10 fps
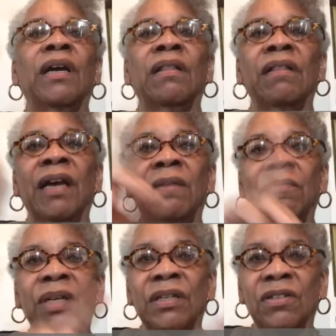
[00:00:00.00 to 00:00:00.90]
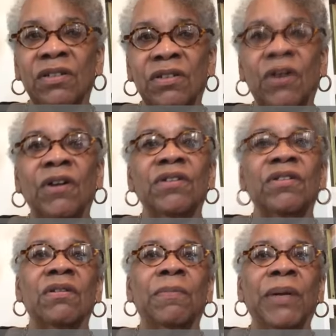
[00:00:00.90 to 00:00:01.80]
And that means talk
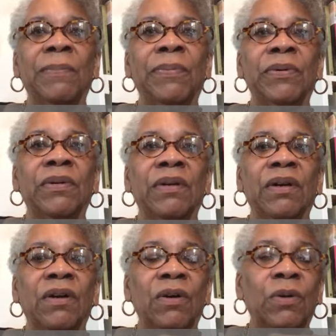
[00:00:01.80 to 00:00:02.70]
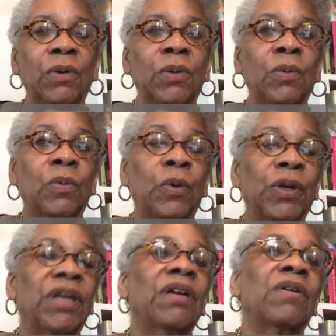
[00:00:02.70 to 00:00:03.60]
to the people who
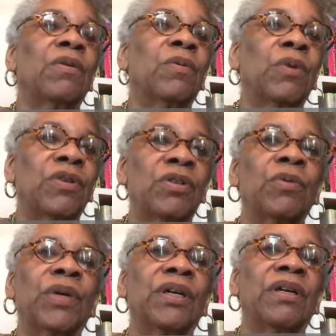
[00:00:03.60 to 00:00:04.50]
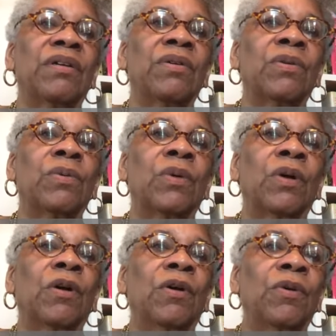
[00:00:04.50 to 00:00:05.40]
were here, who were doing it, who
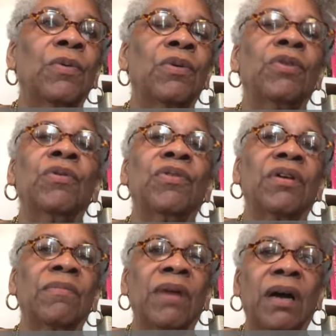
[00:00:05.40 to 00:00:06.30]
knew them.